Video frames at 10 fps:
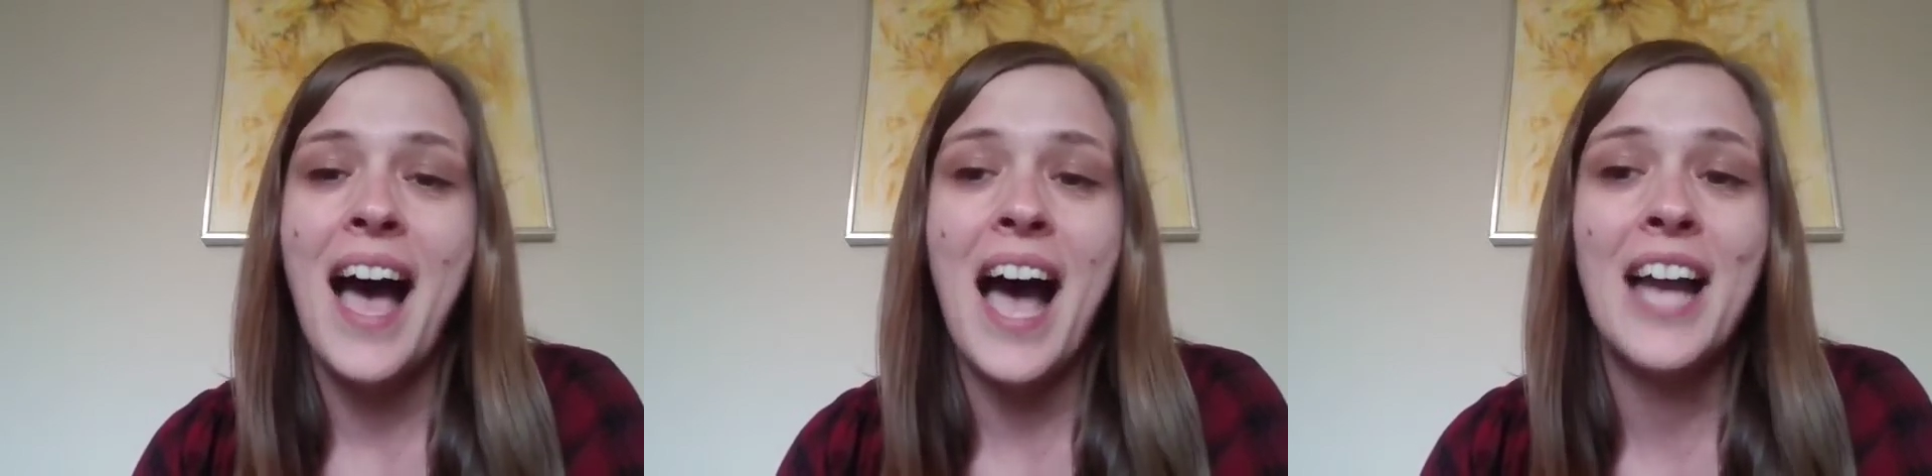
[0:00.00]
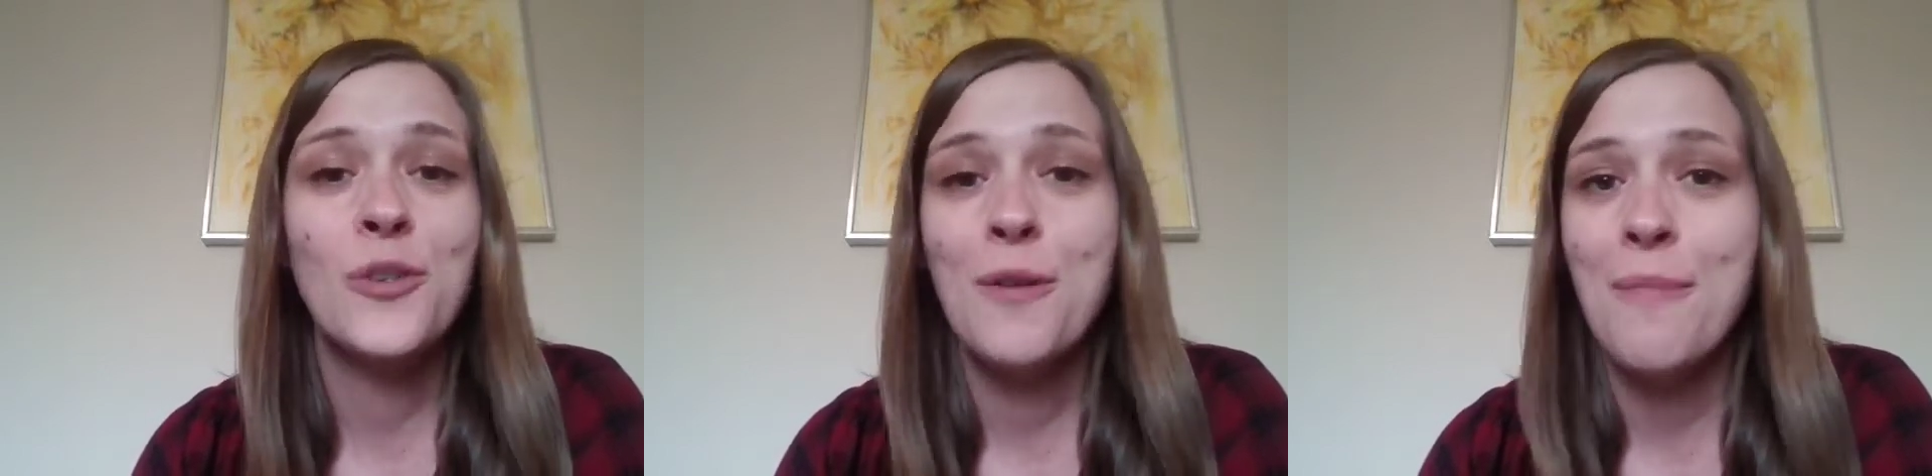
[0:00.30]

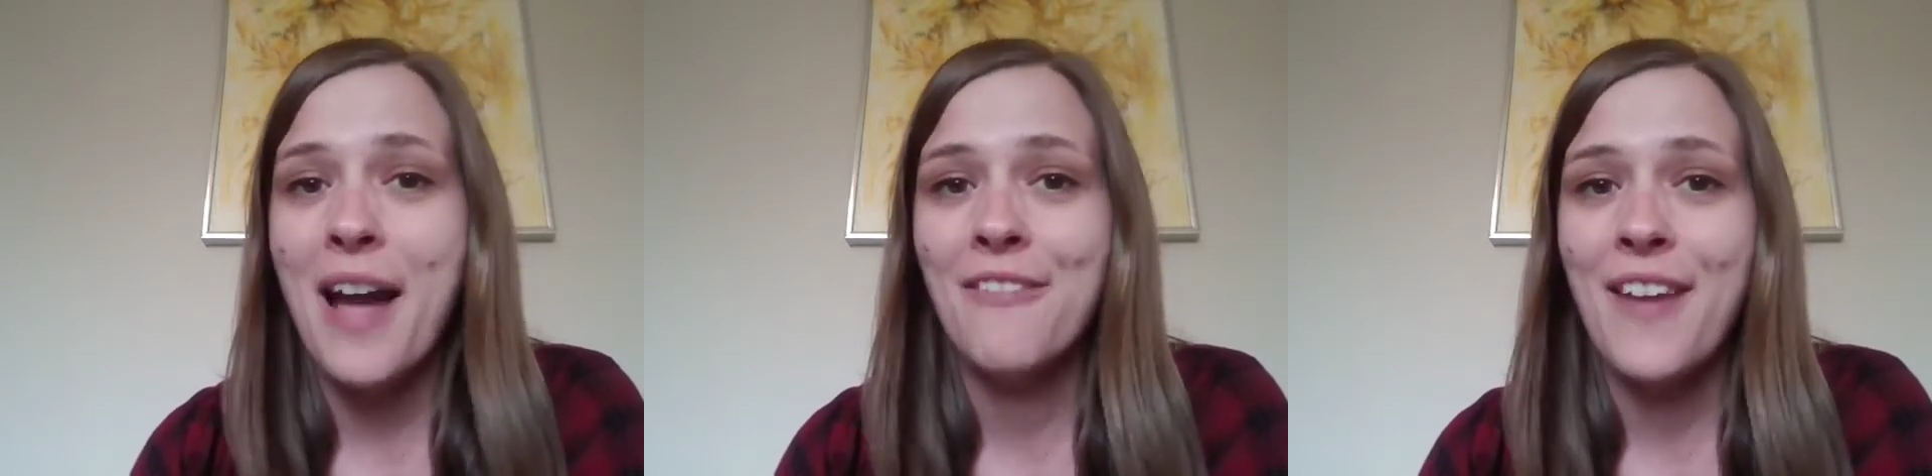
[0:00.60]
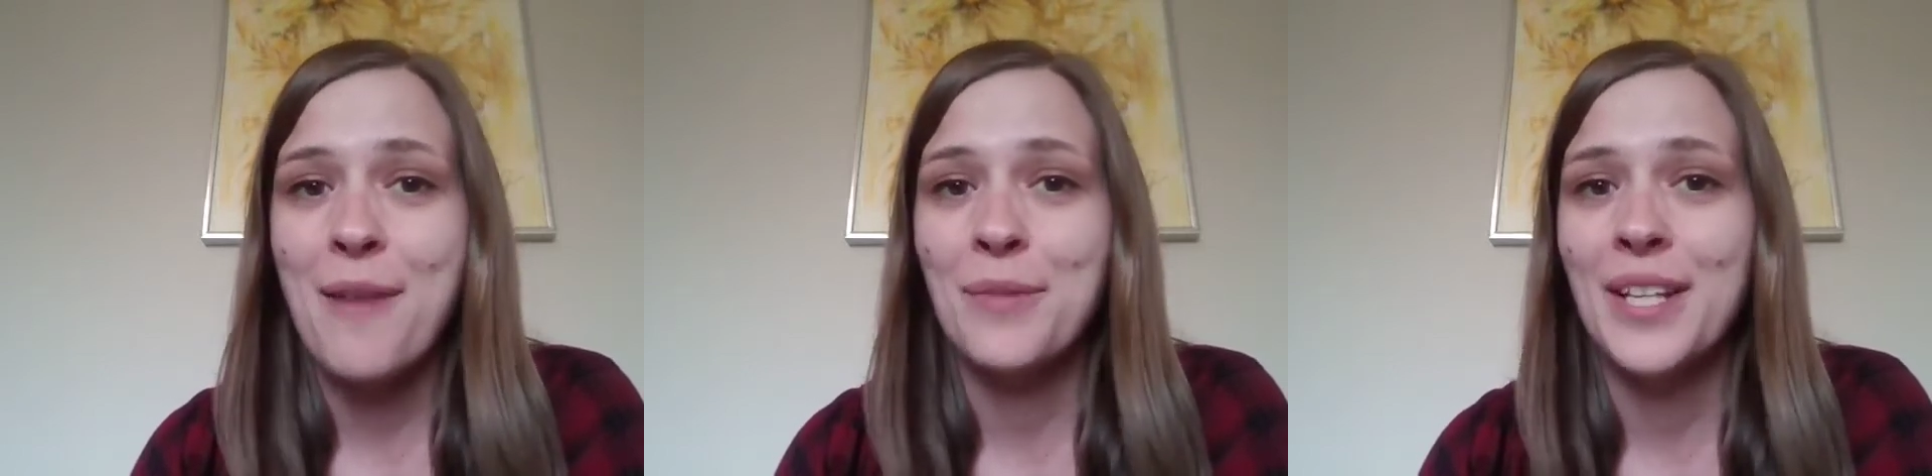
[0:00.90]
I joined my
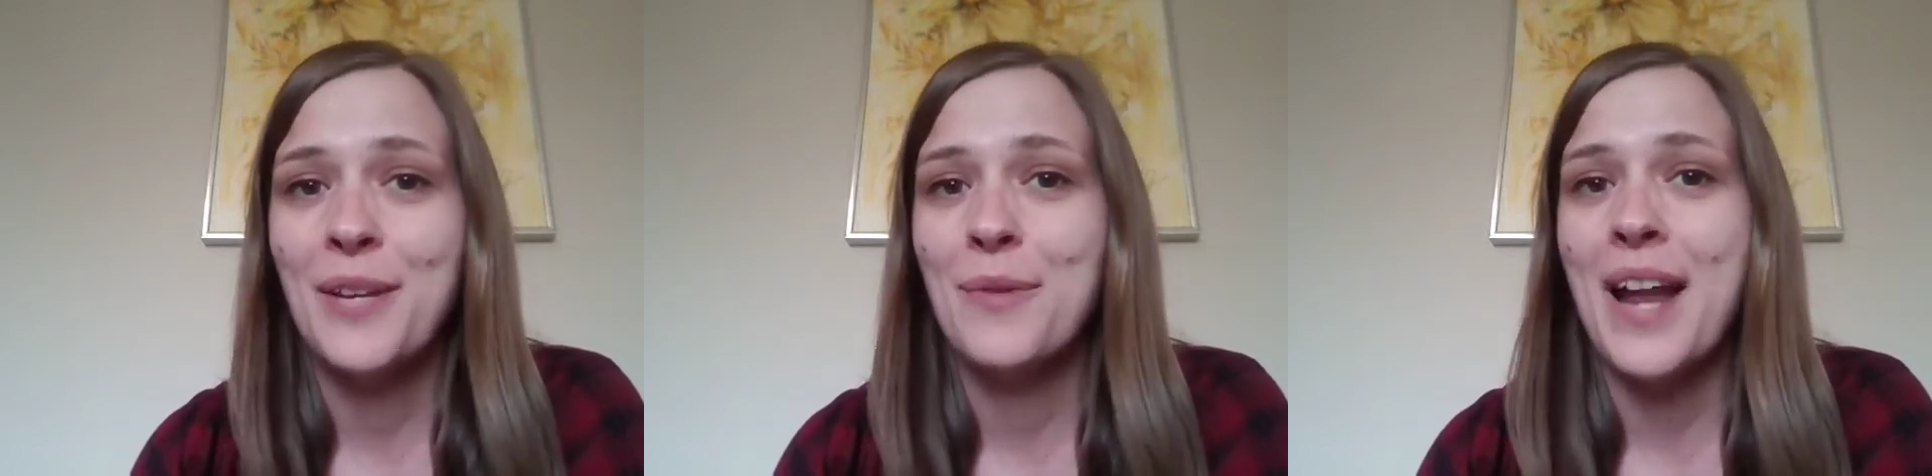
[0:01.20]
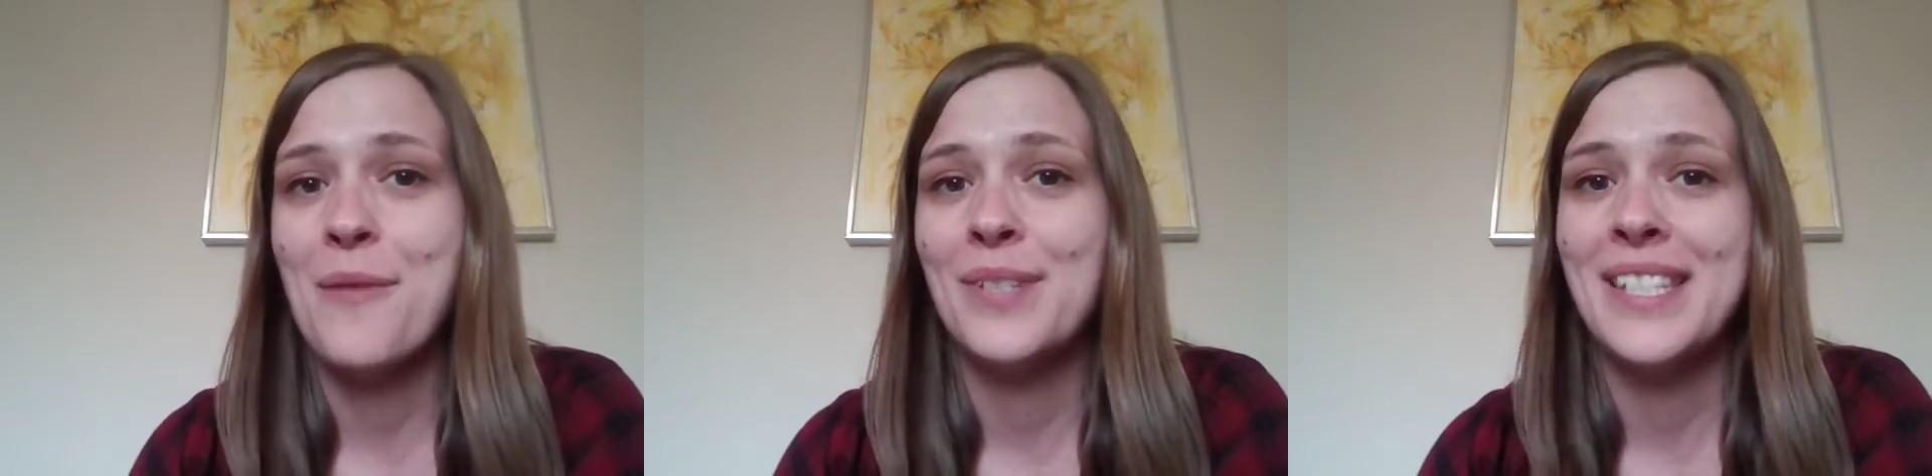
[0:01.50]
family when
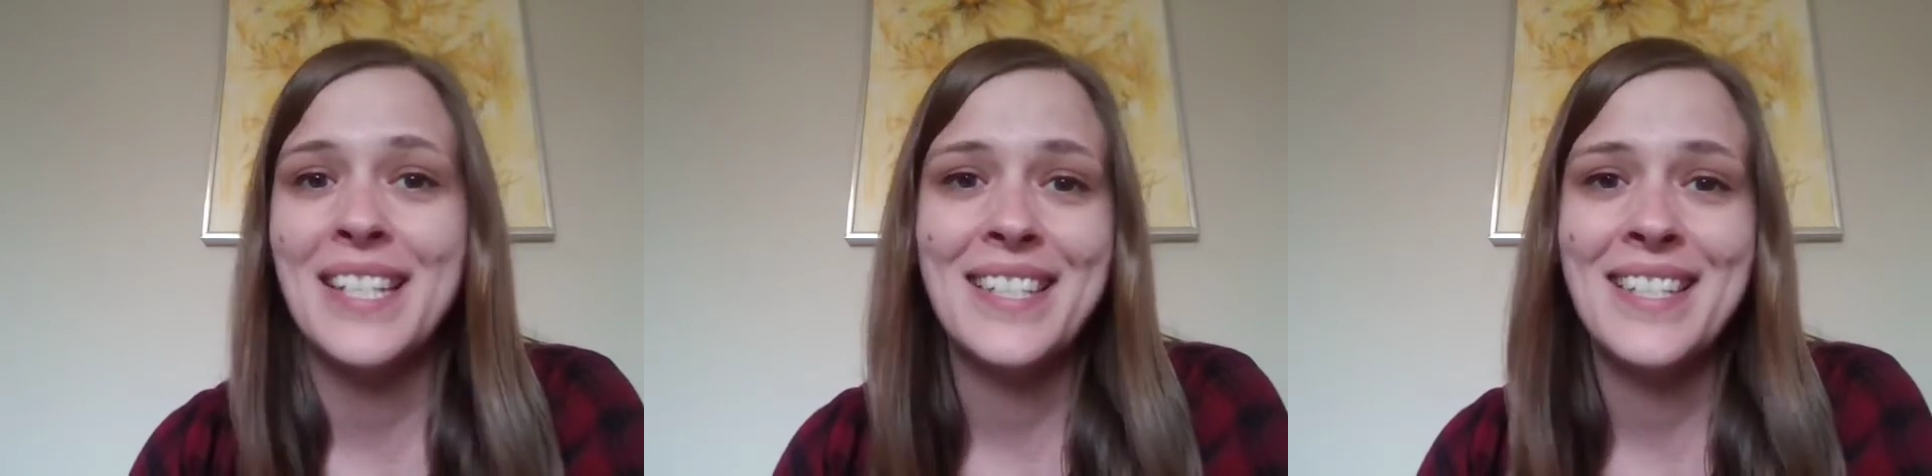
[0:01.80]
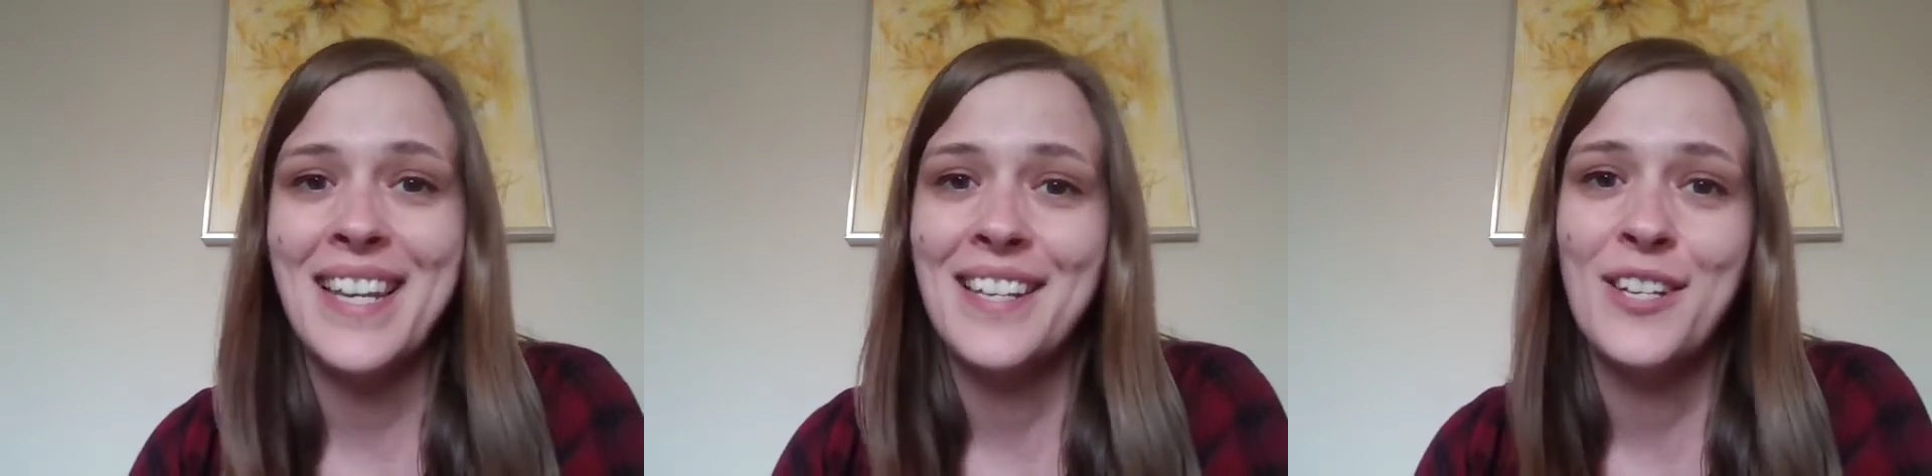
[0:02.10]
I was 16